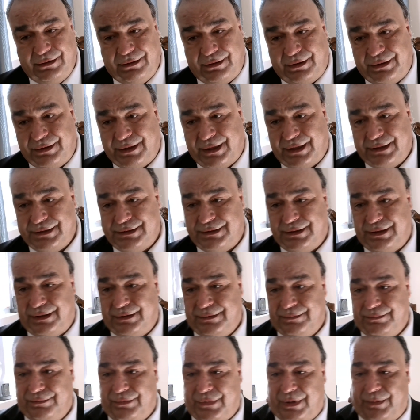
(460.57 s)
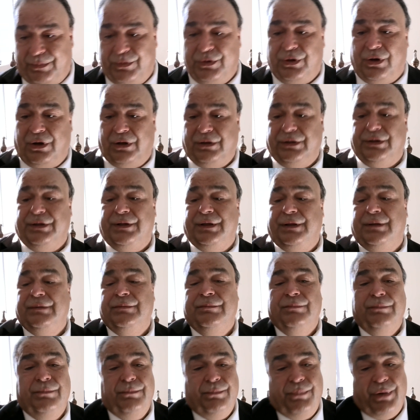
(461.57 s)
And that's it. I'm calling
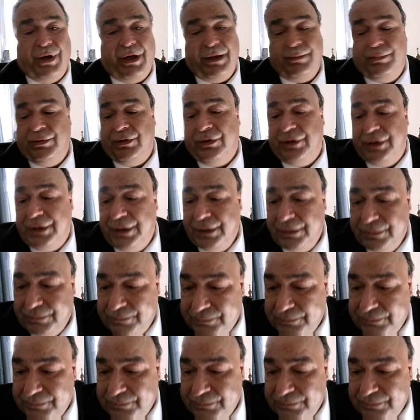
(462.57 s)
it. Bye, Birdy.